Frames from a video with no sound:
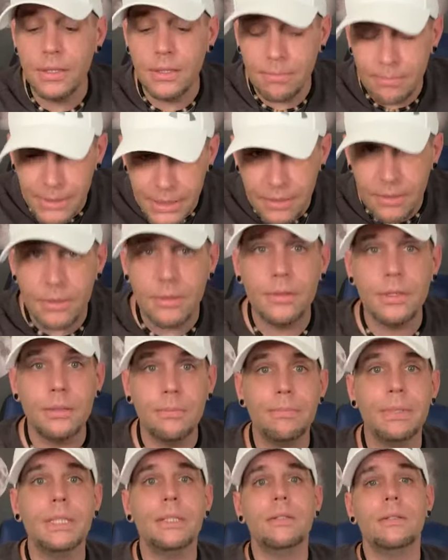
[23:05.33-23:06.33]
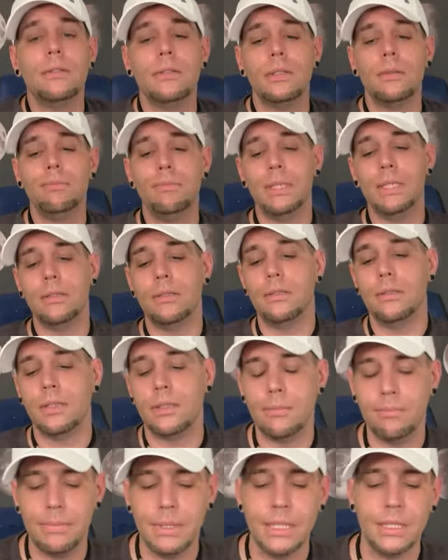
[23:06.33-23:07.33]
and build and build and build
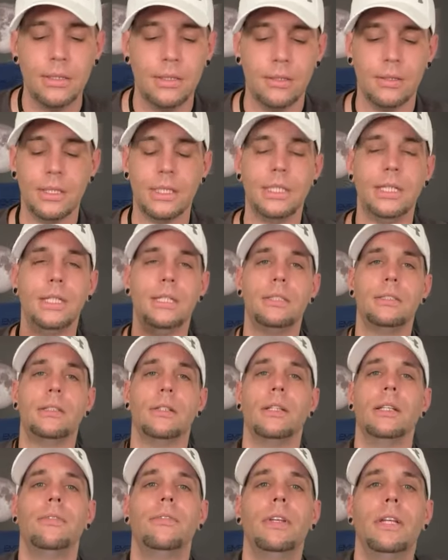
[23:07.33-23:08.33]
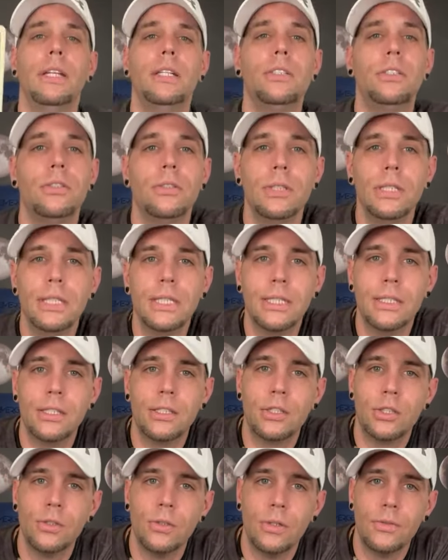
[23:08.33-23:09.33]
and build, and until eventually the
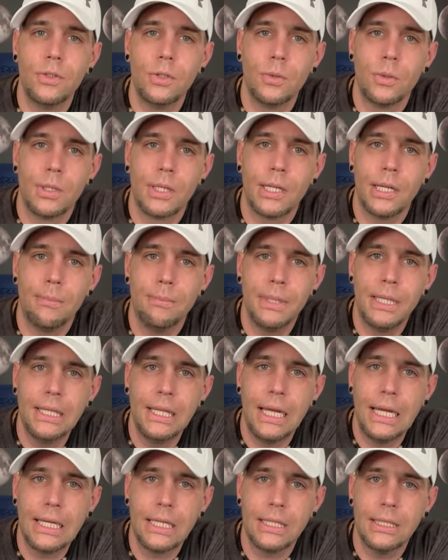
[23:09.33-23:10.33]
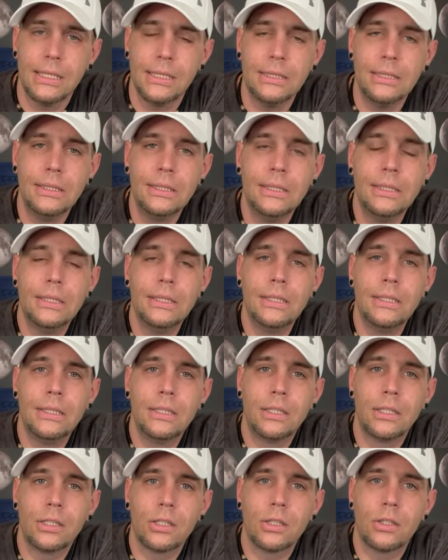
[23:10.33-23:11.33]
two of you are going to be like a
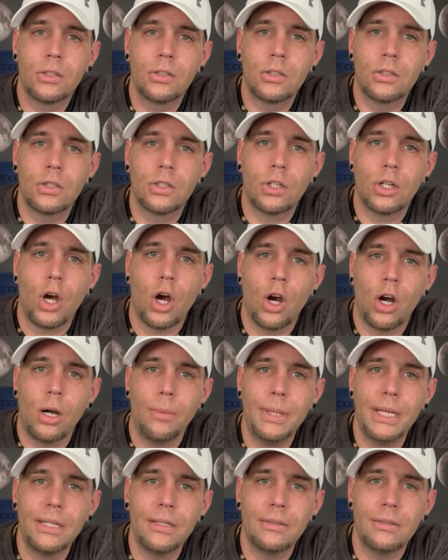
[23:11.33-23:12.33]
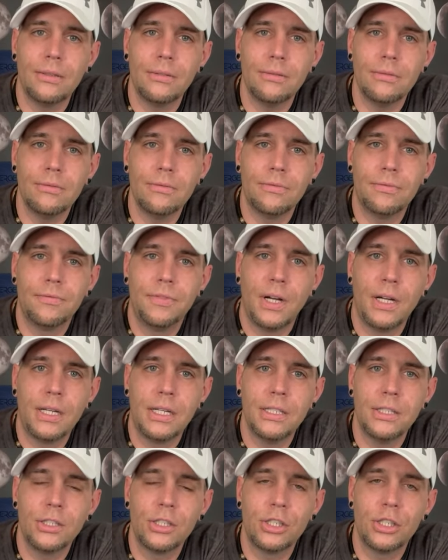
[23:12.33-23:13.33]
karmic
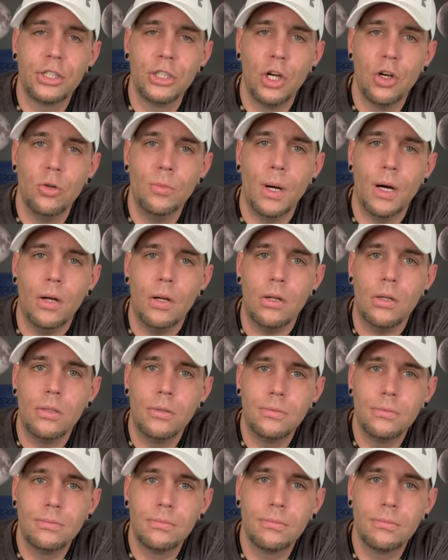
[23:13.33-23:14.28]
fucking snowball,